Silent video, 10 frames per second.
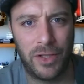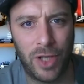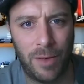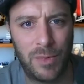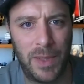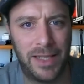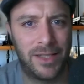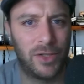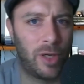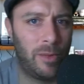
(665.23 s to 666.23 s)
job's based
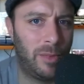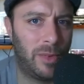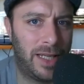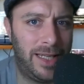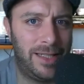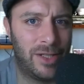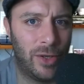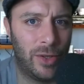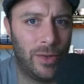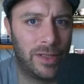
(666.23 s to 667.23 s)
in Germany but he's
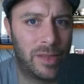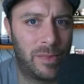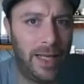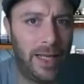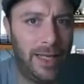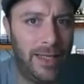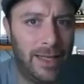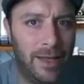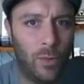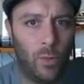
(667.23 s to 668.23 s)
now in Spain,
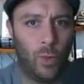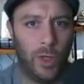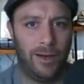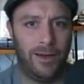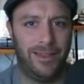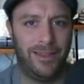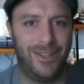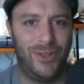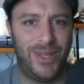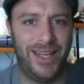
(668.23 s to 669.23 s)
we're in
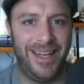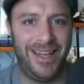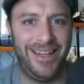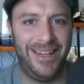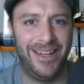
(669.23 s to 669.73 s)
the UK.